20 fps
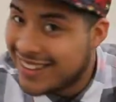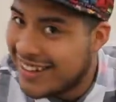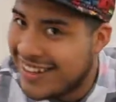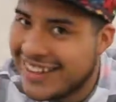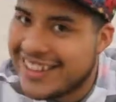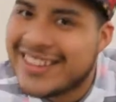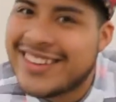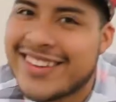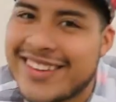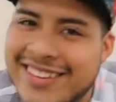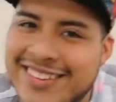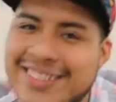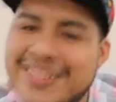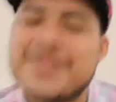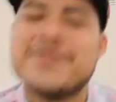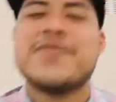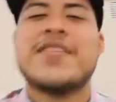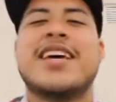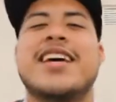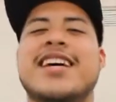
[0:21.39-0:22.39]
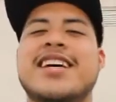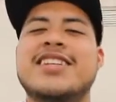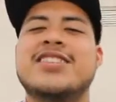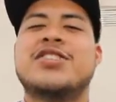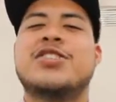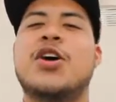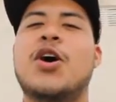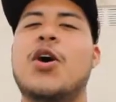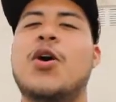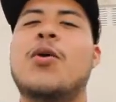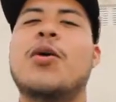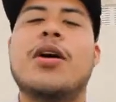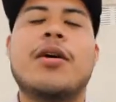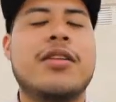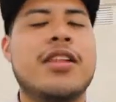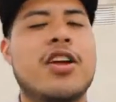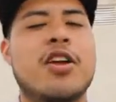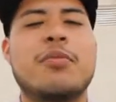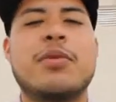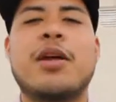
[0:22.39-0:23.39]
Thank you. So a
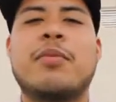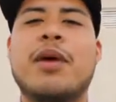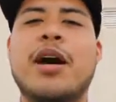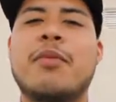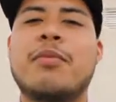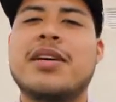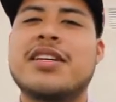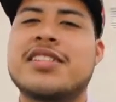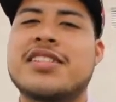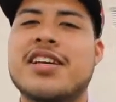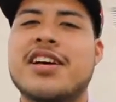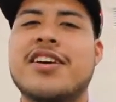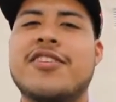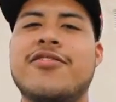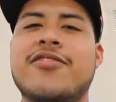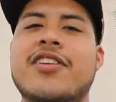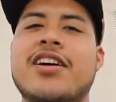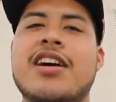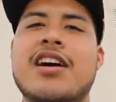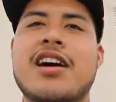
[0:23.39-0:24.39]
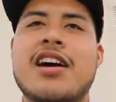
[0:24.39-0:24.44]
little bit about myself.